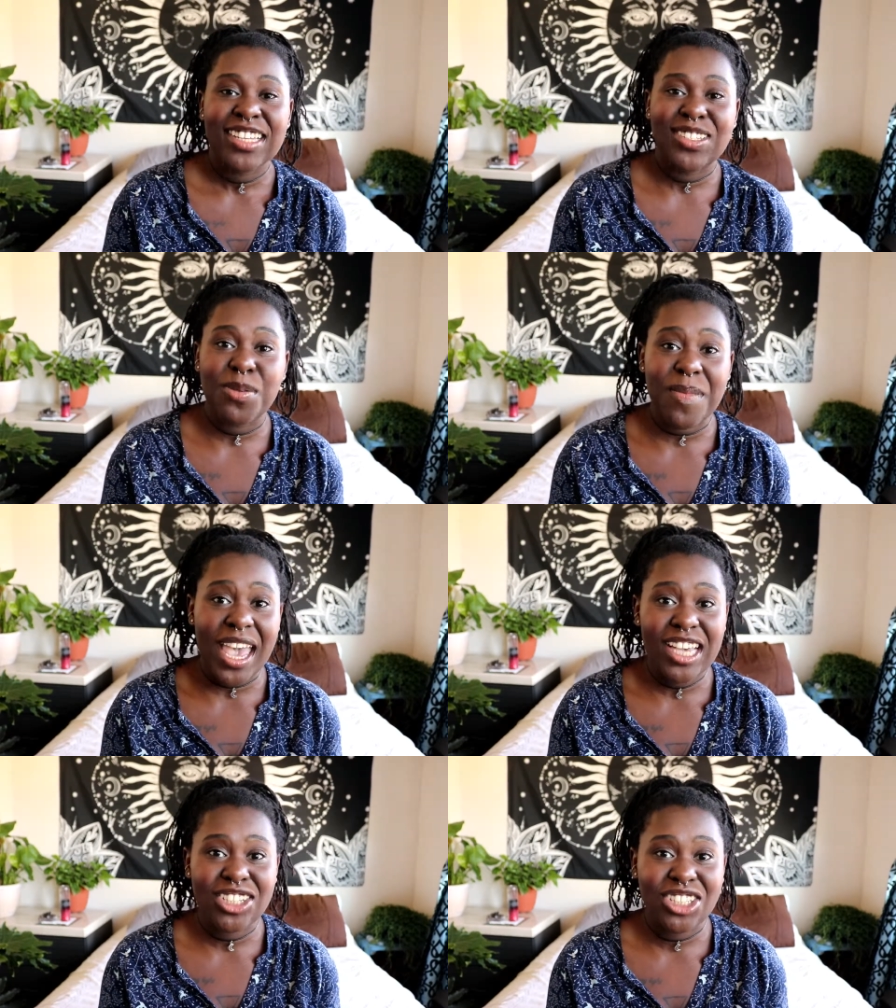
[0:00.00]
So
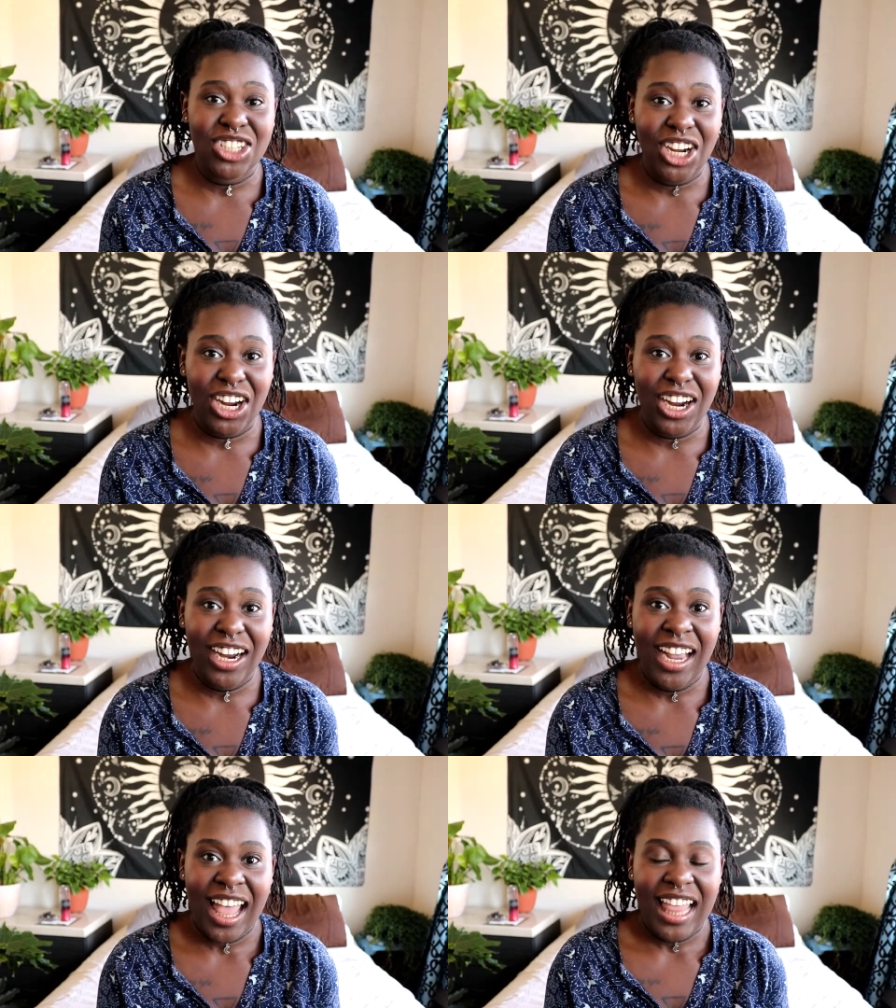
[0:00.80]
make
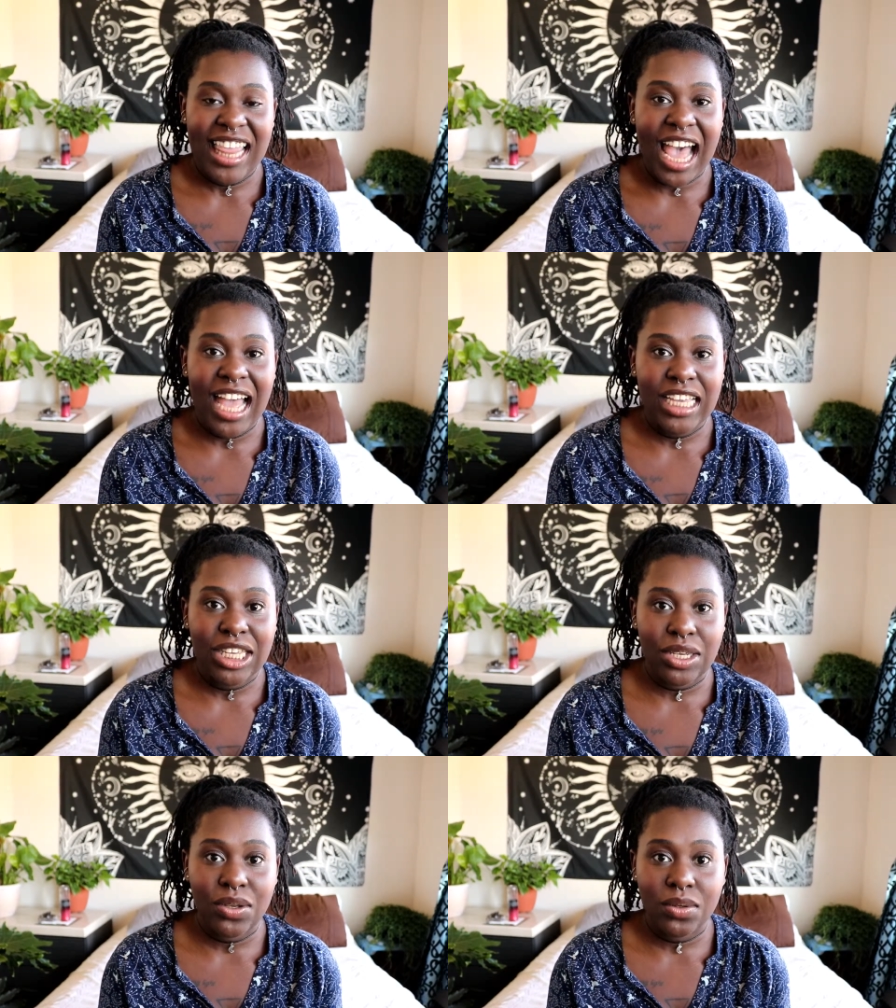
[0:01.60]
sure that
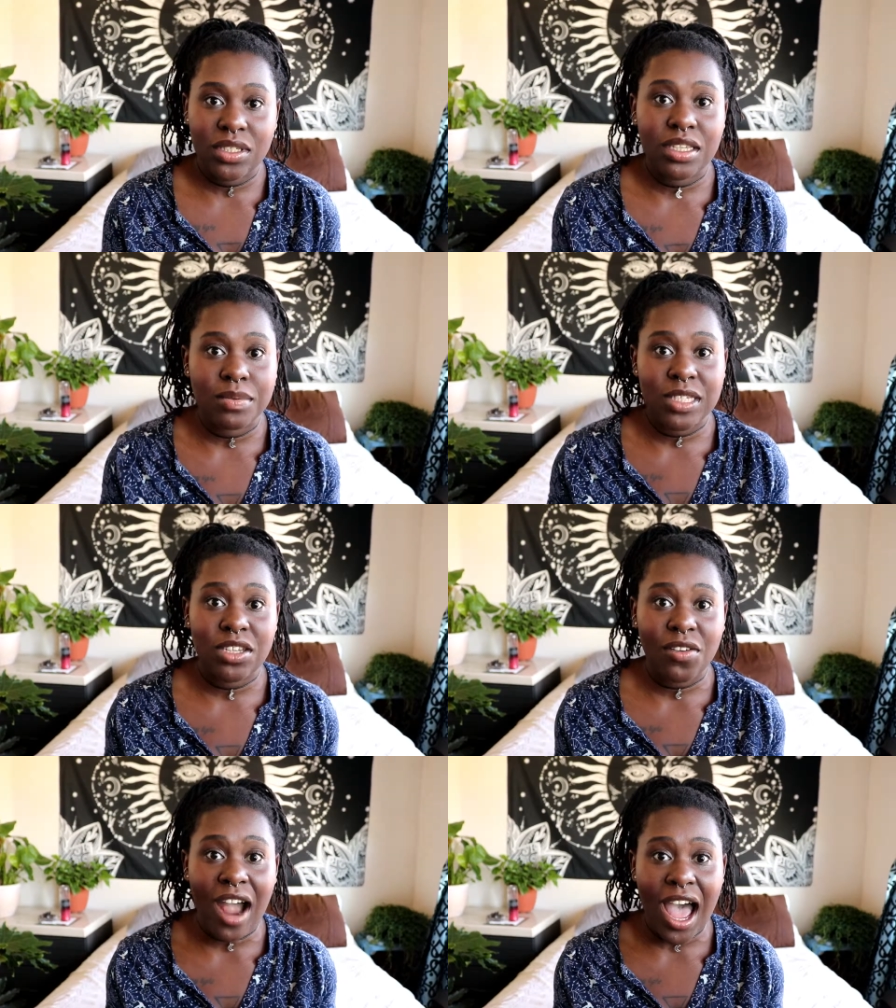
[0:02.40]
you
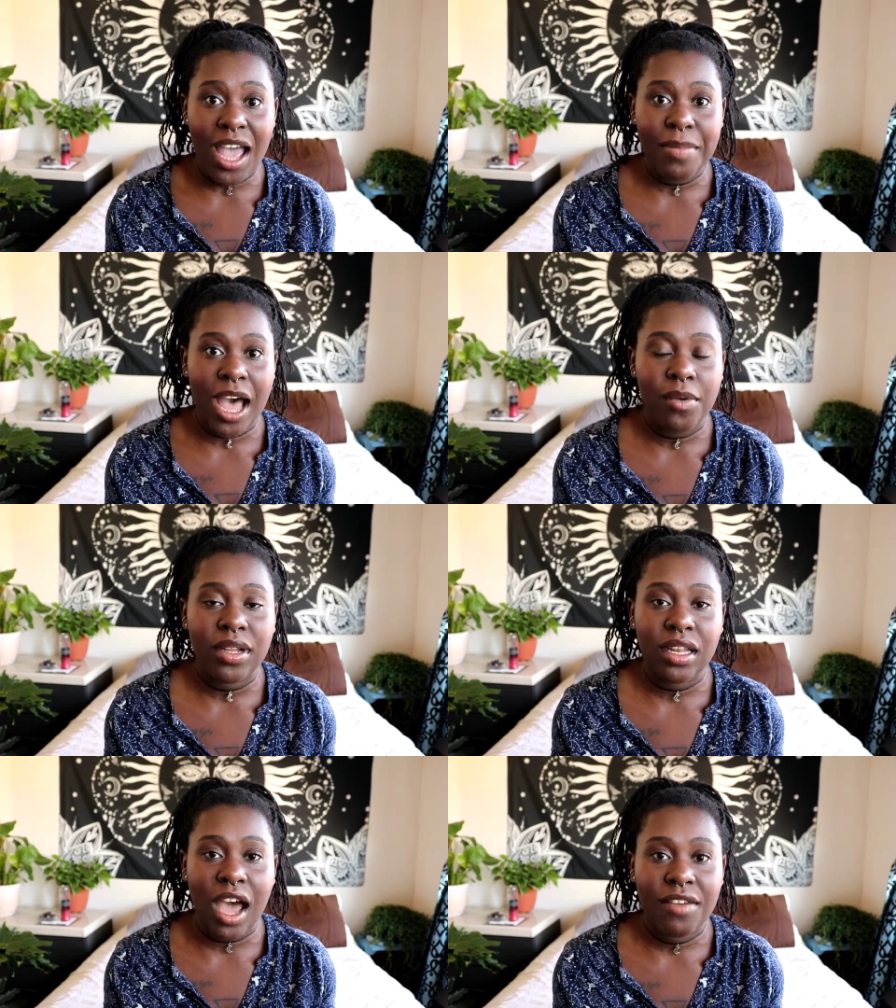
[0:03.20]
subscribe. I
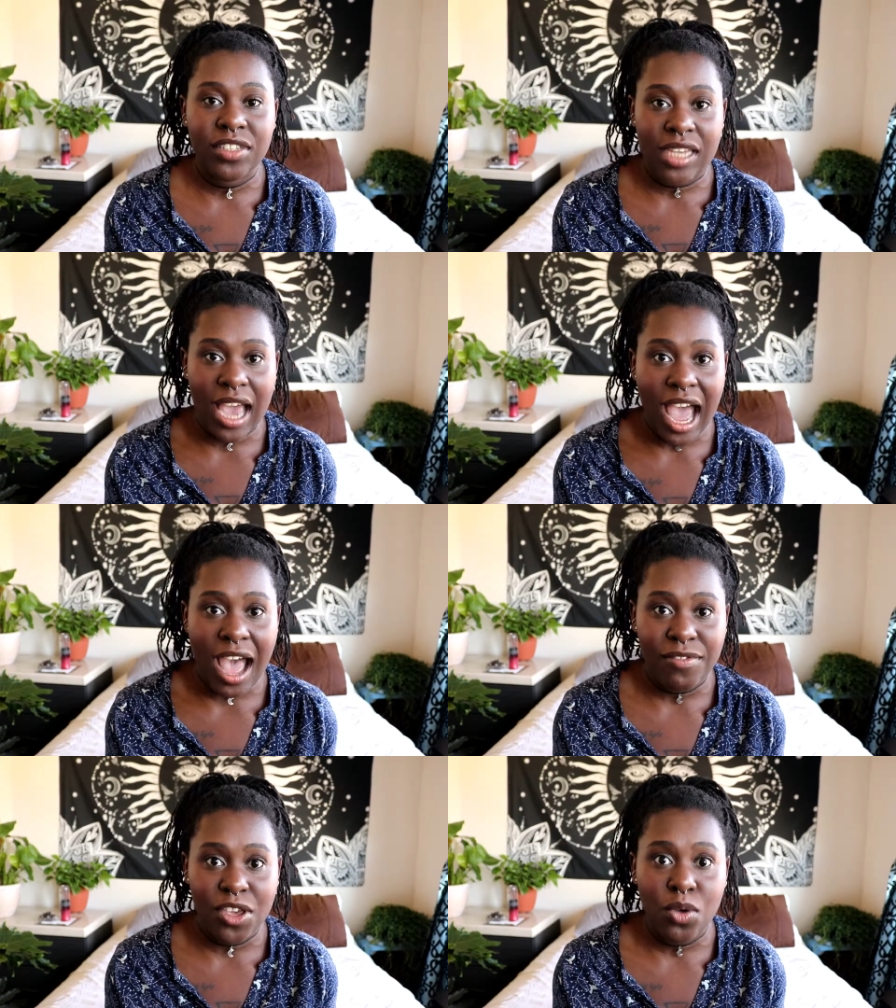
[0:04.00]
would love to
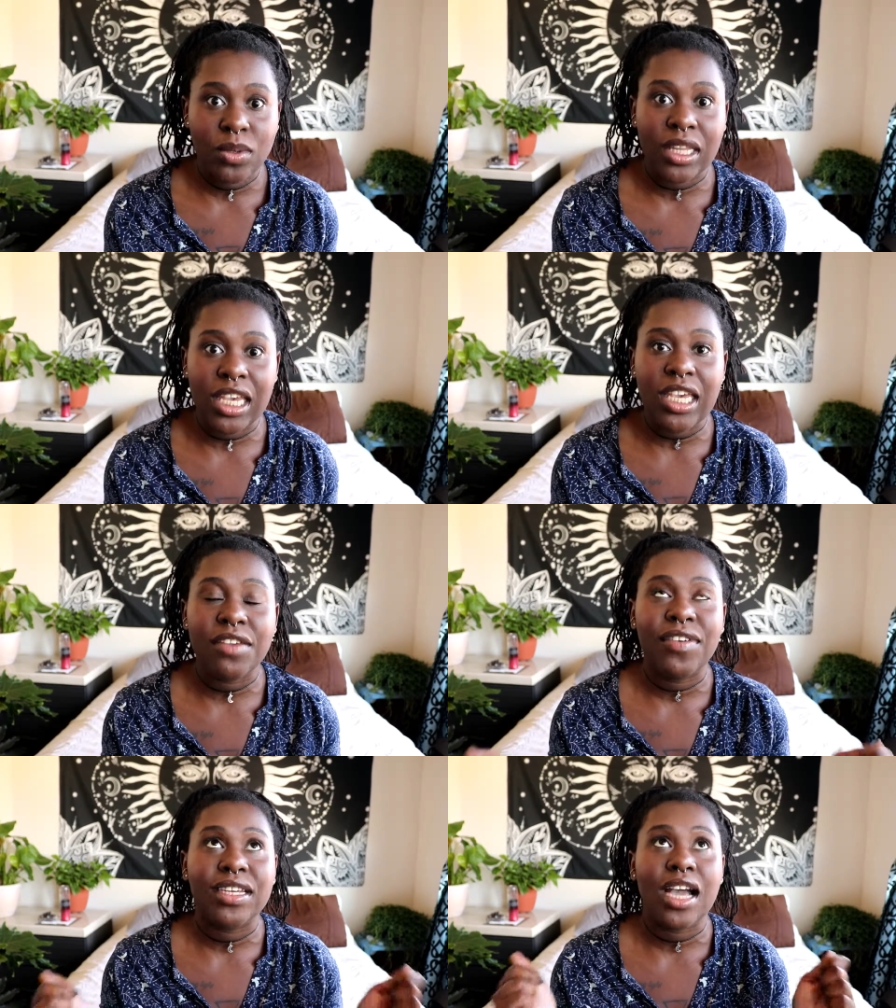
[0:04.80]
have you
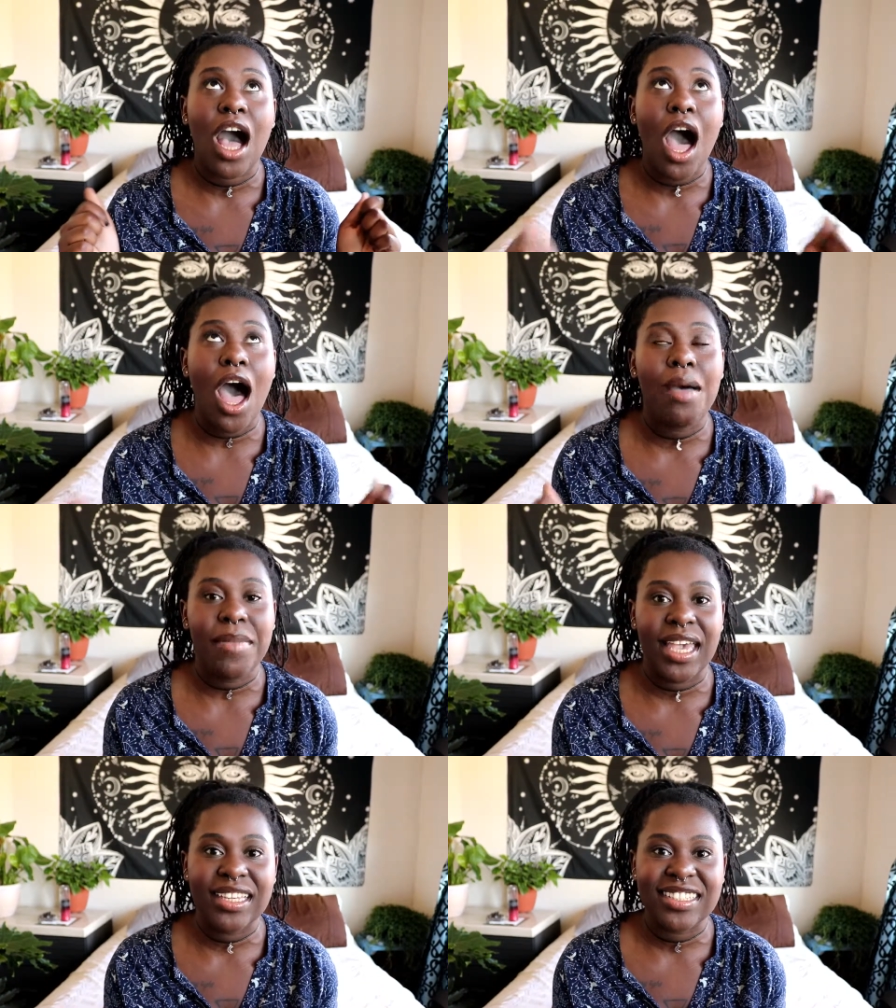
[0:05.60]
leave
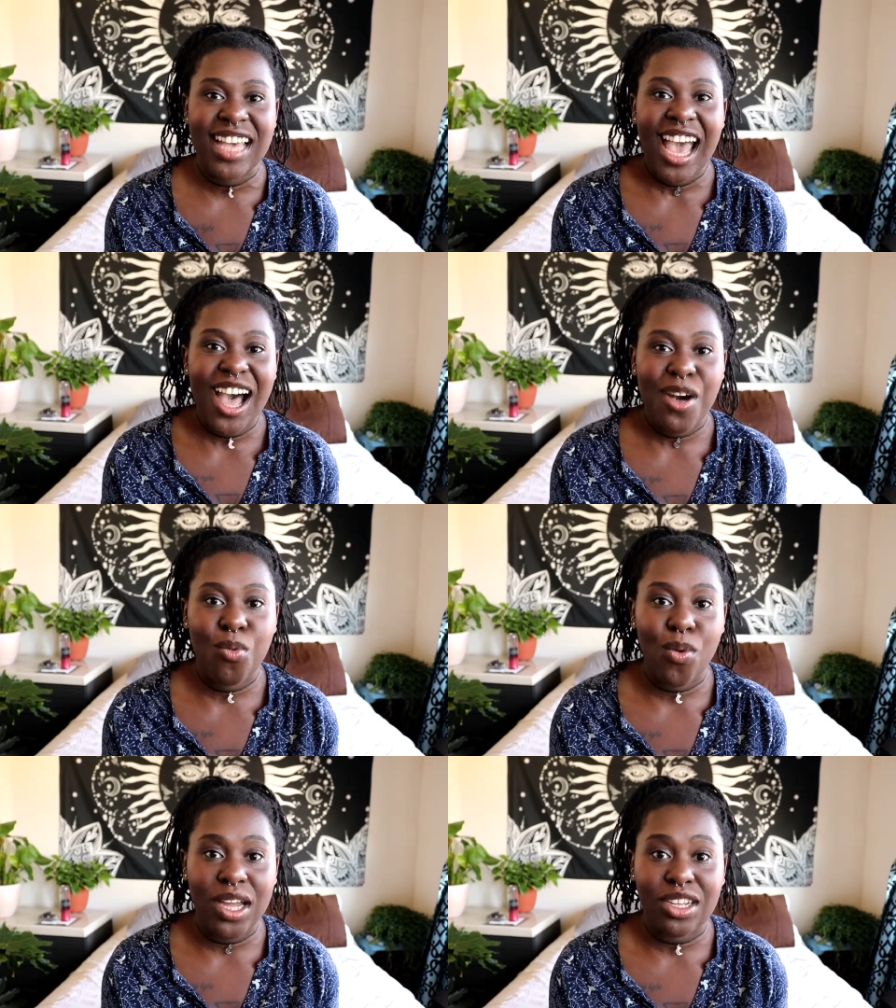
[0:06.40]
comments
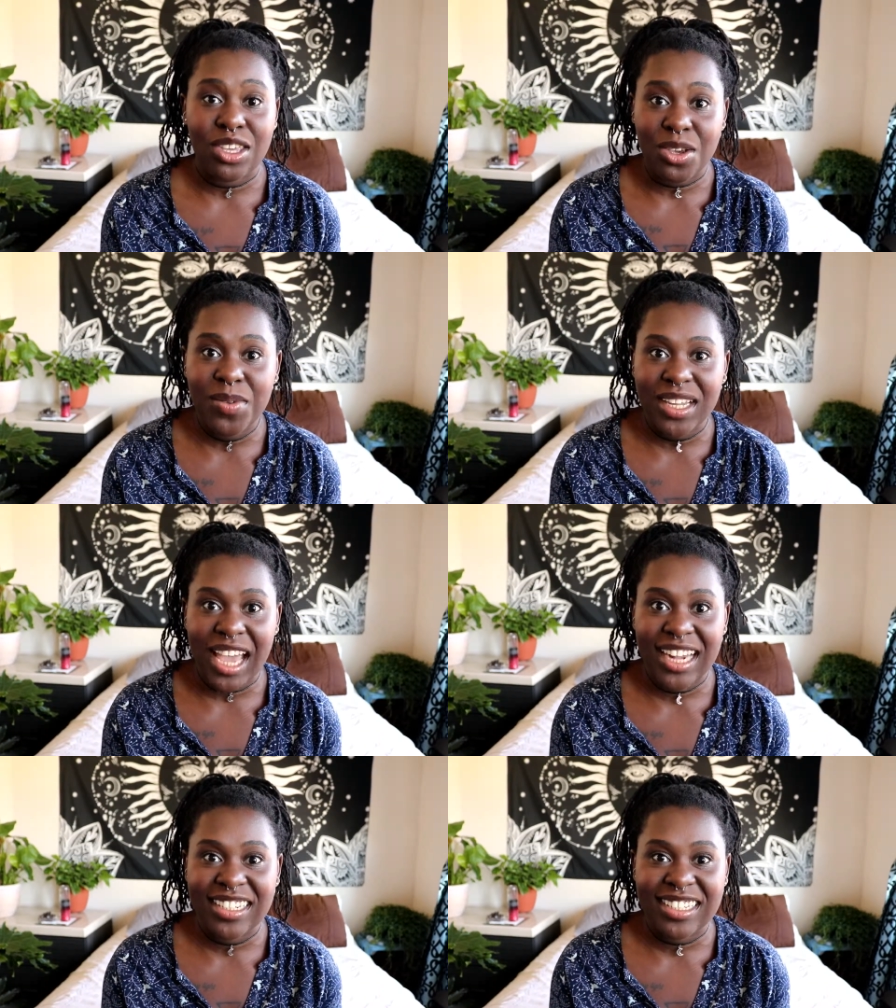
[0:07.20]
of what you would
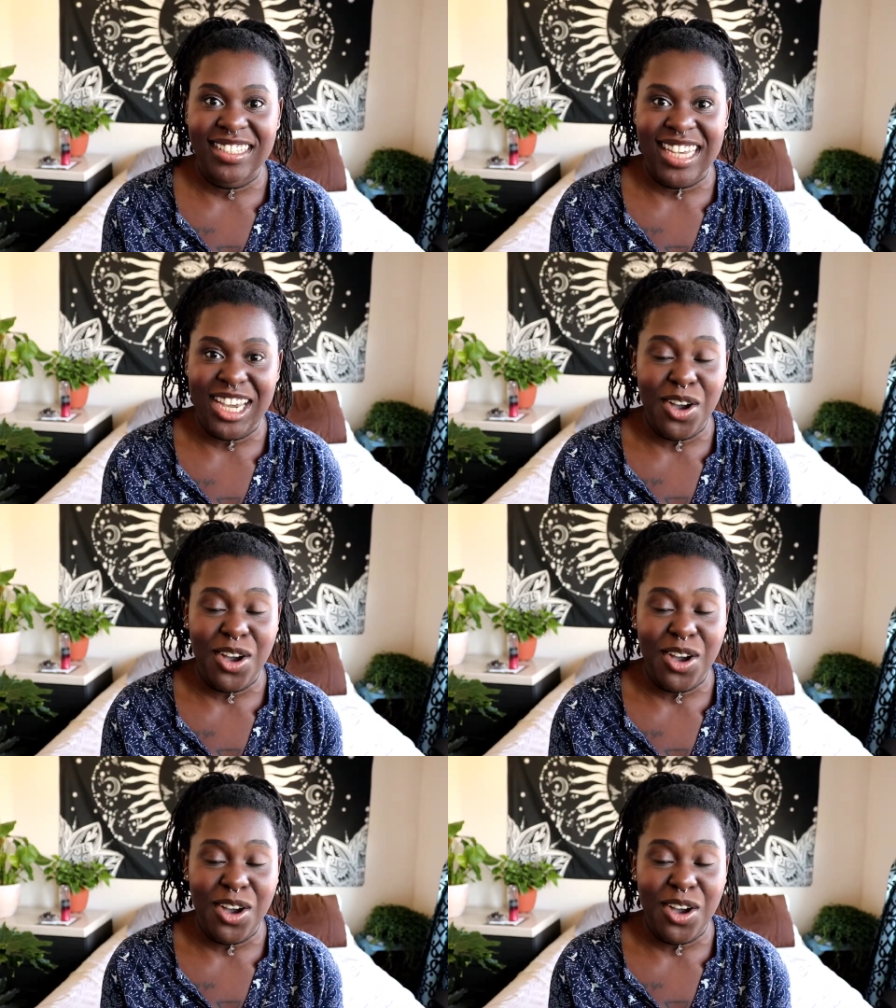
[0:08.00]
like to see